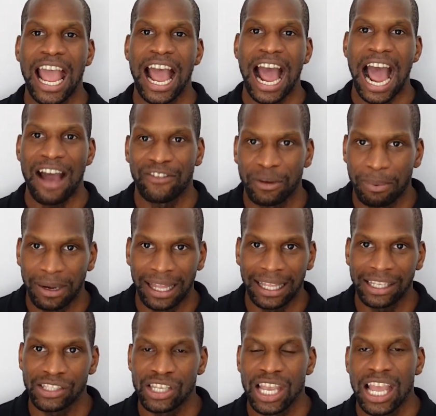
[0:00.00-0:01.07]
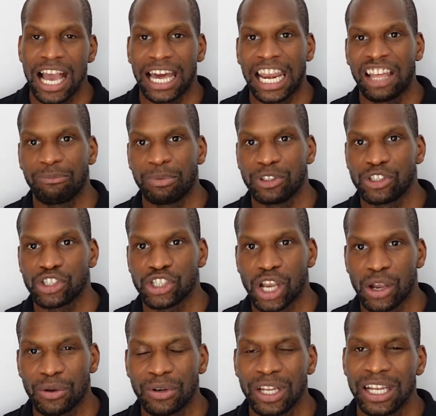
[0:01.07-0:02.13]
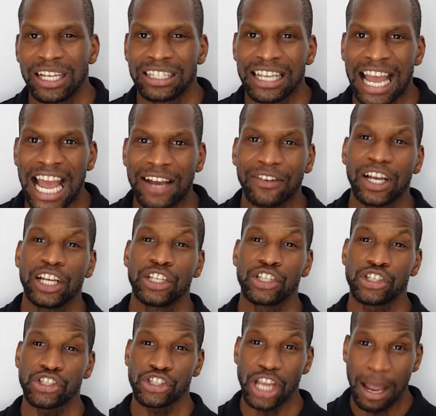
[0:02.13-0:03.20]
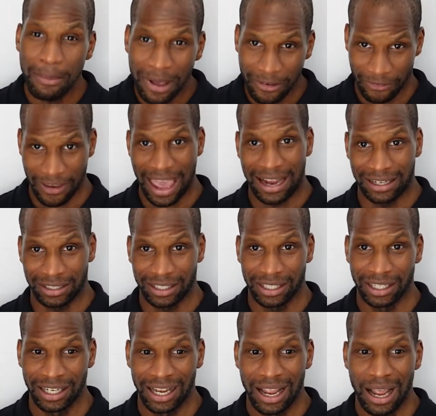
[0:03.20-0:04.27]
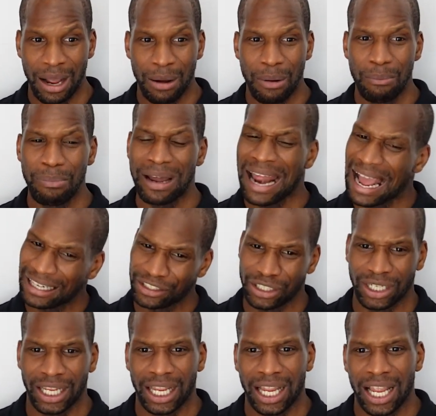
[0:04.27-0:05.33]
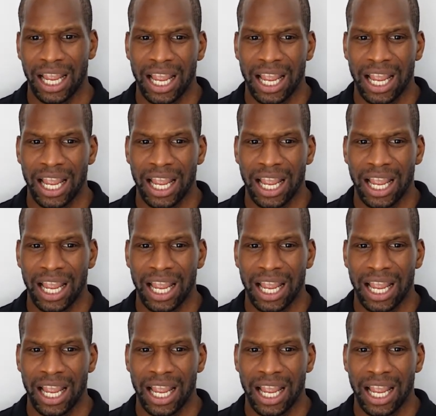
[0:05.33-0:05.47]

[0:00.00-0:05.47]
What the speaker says: have a place and have been shown to have some effect. But actually,